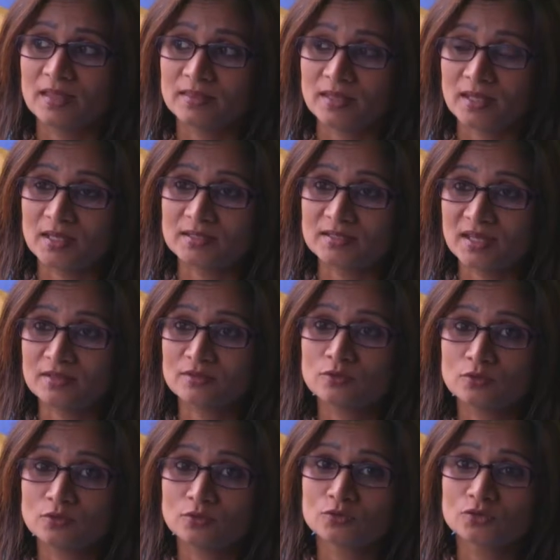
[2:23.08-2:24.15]
they tend
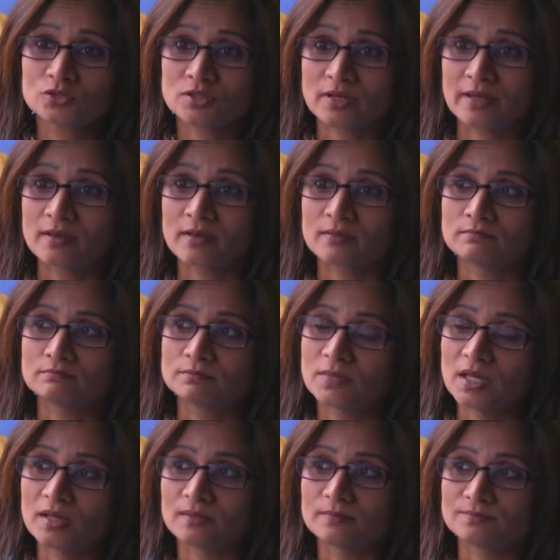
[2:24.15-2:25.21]
to use like
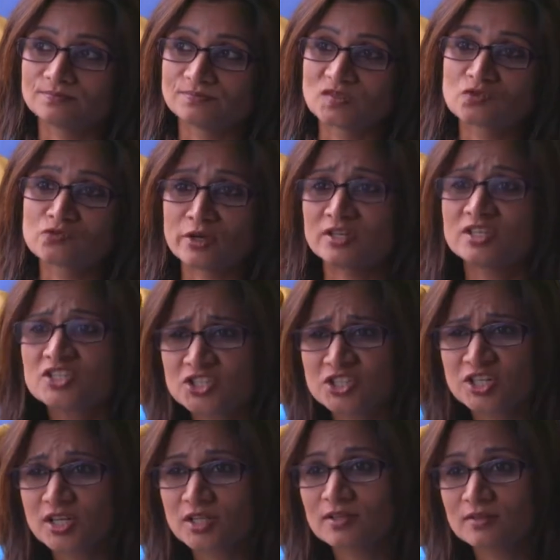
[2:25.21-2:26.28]

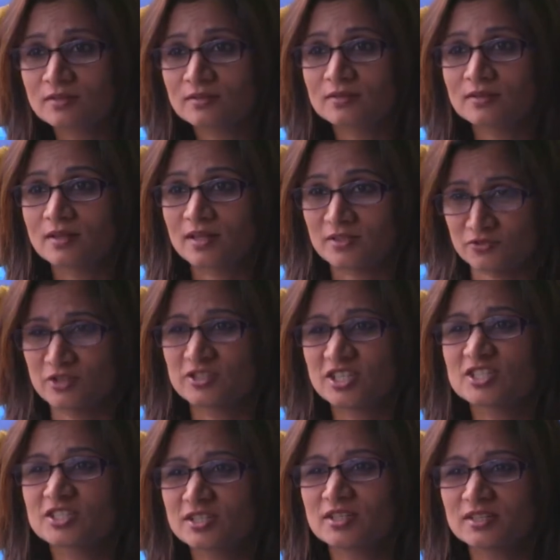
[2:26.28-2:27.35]
traditional
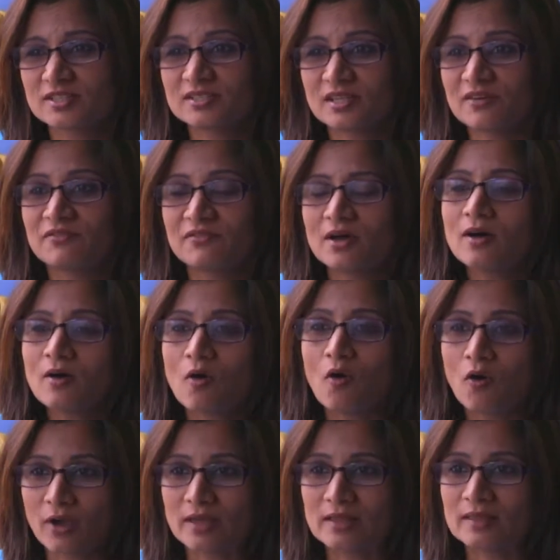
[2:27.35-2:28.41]
stuff,
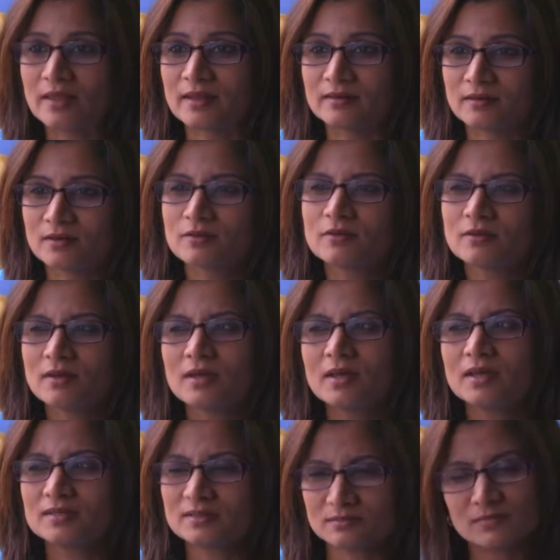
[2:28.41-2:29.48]
oil, and you know,
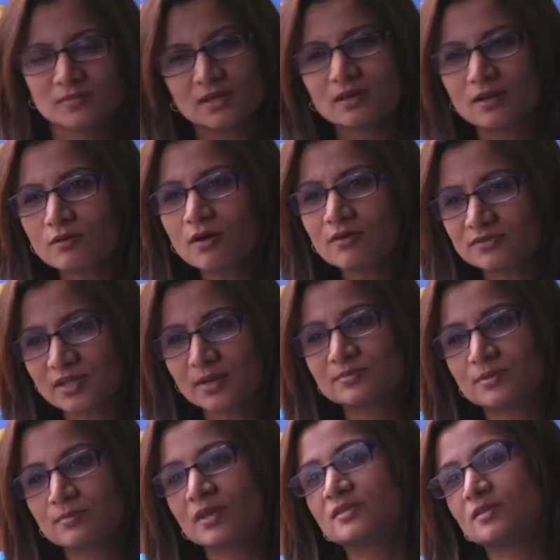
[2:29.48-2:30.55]
a lot of
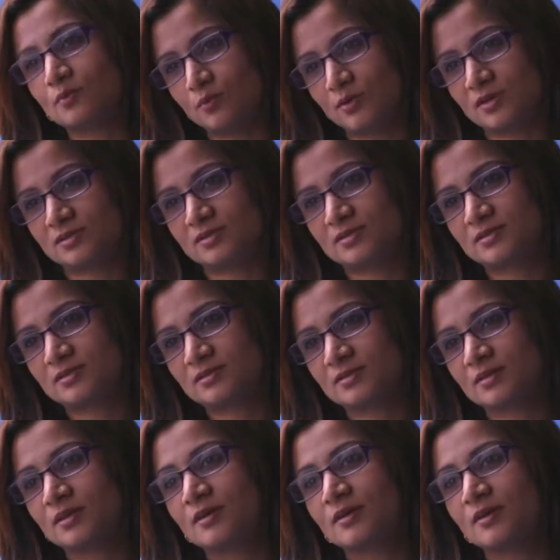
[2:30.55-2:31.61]
times it makes it worse,
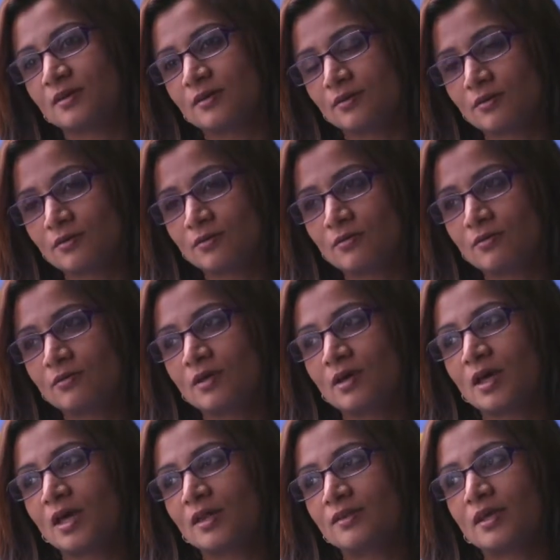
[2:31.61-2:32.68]
you know.
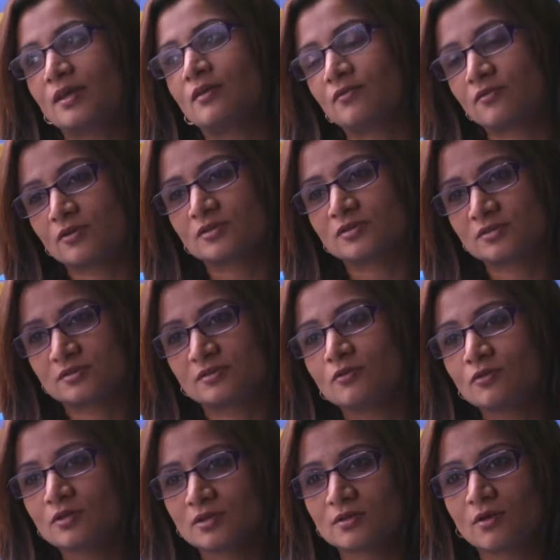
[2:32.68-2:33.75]
And then of course
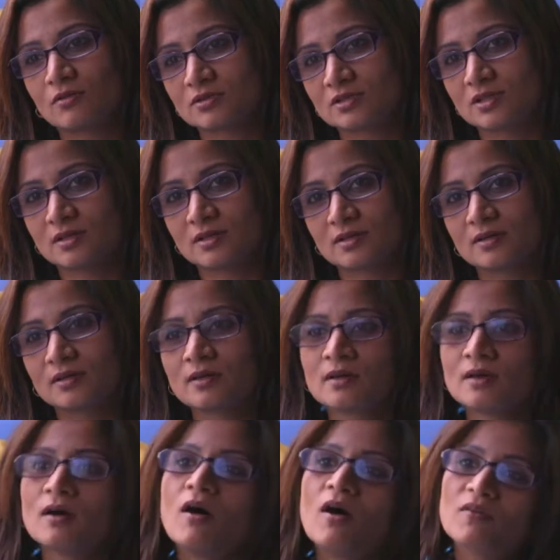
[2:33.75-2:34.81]
Google doctor,
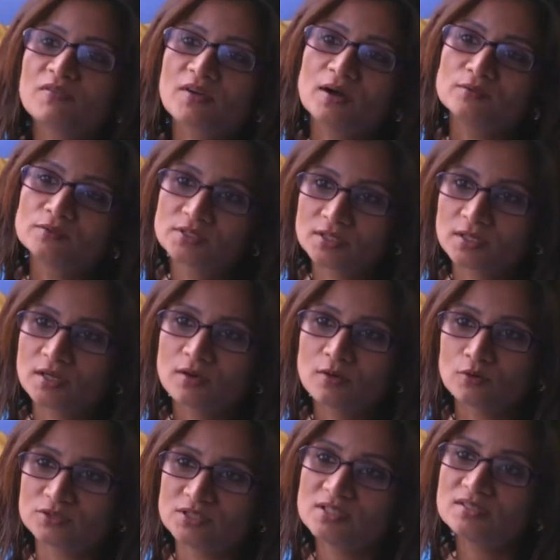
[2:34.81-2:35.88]
off counter,
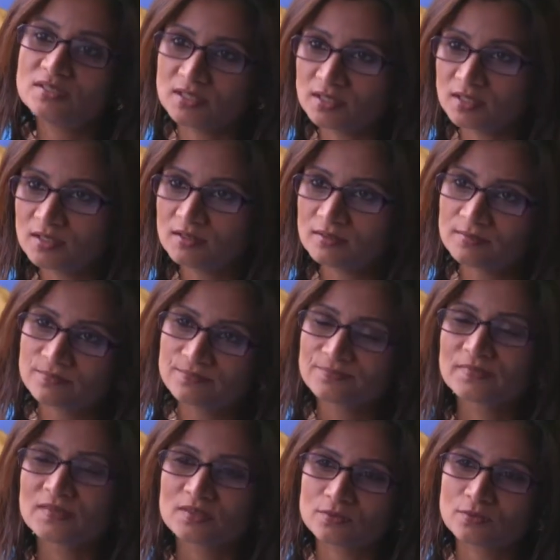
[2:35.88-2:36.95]
OTC.
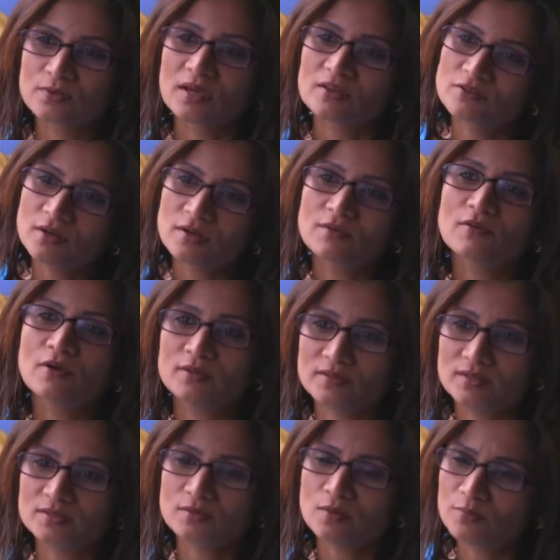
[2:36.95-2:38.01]
So yeah, try to avoid
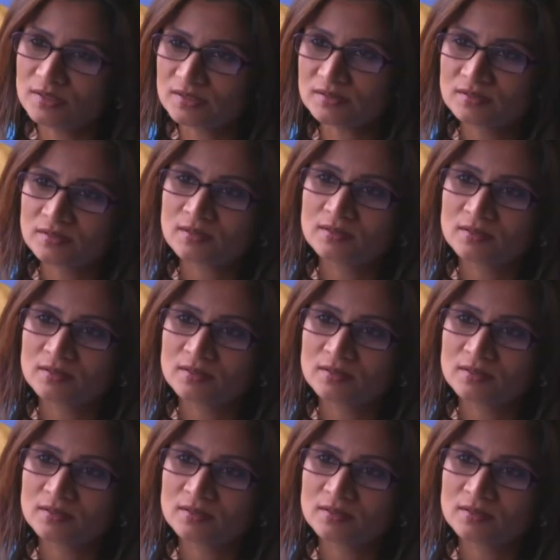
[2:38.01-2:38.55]
these. Always